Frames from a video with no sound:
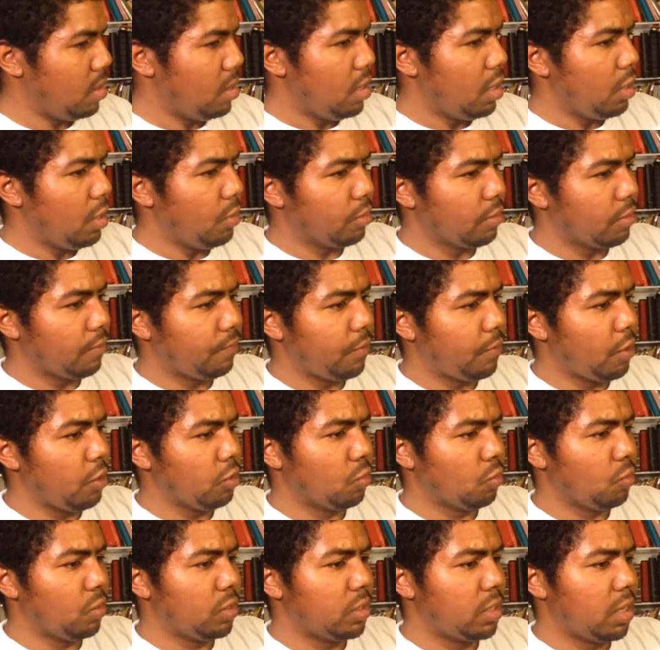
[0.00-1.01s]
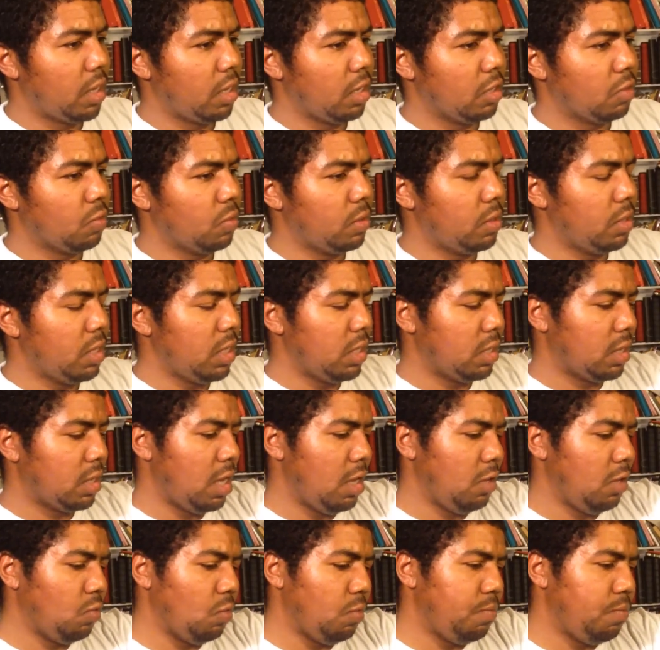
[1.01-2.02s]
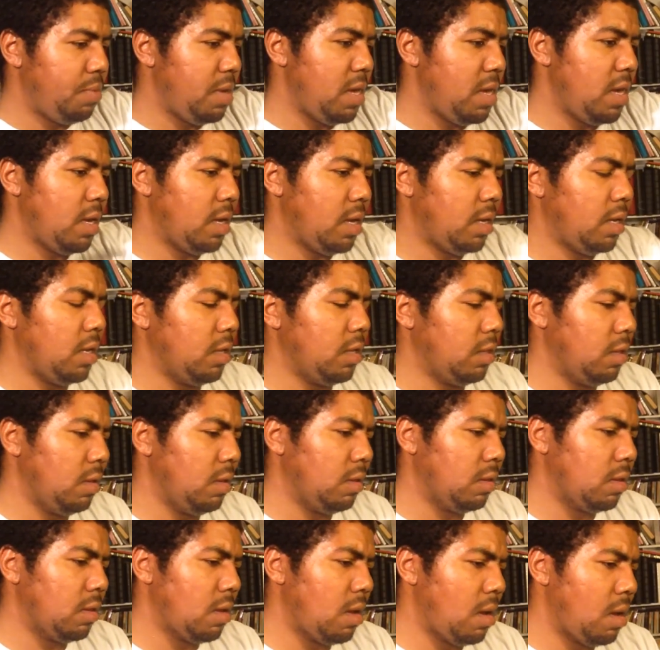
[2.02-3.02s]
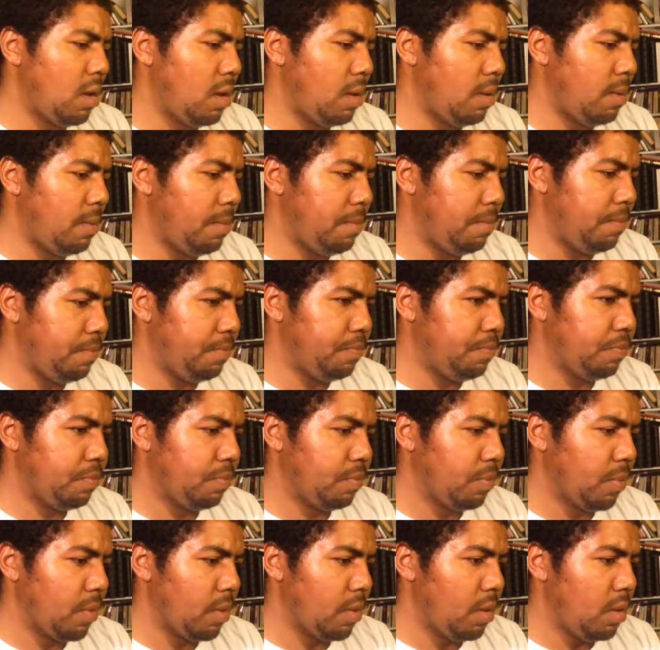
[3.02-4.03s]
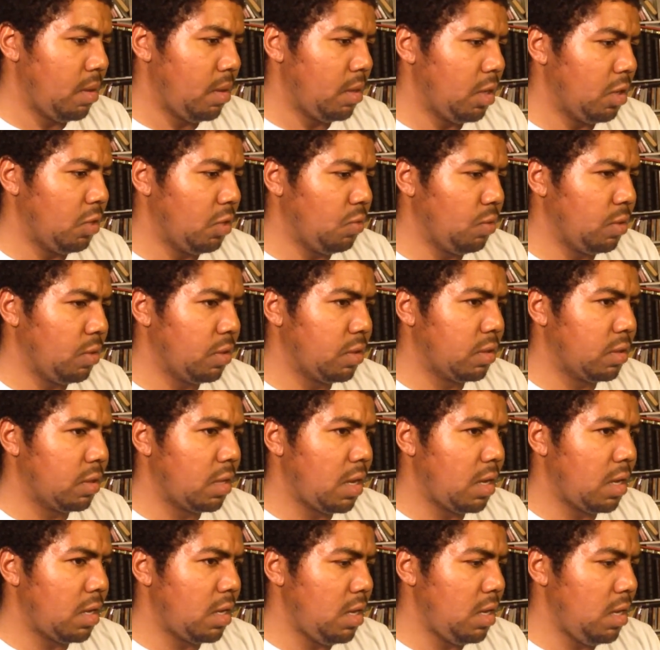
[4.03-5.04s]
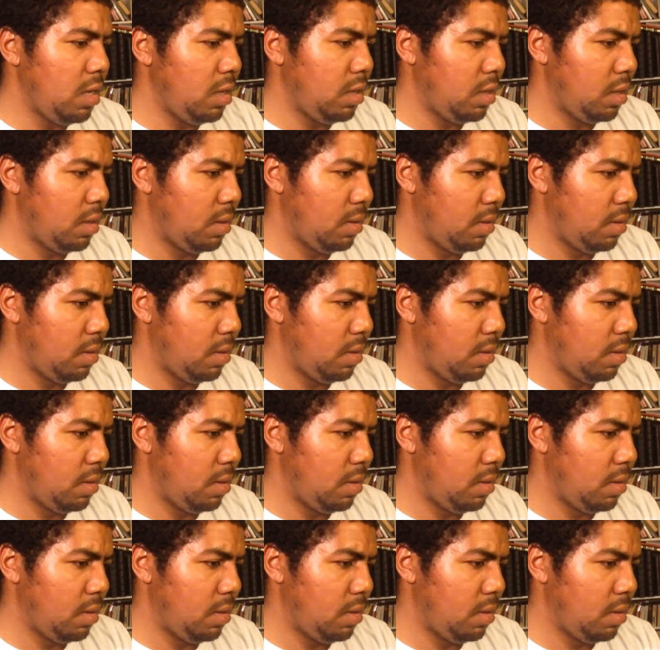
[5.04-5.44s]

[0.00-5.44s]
It was the first one. Tell us when these things will be. And this is this was studied